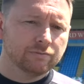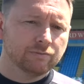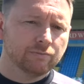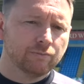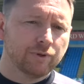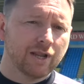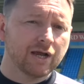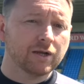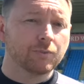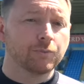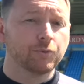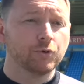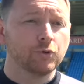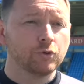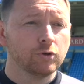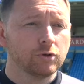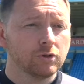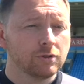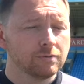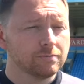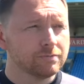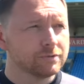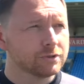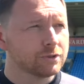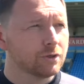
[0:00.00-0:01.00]

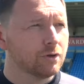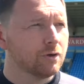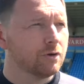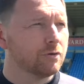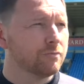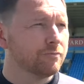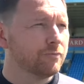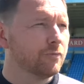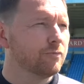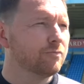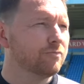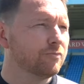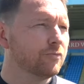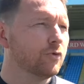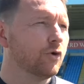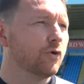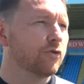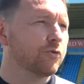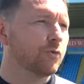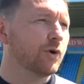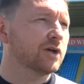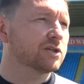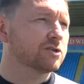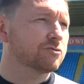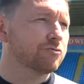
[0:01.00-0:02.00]
Blackpool, so
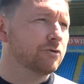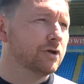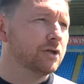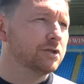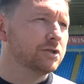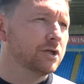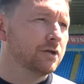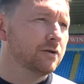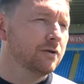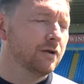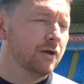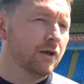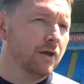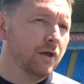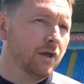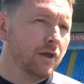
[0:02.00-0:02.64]
Northwest region.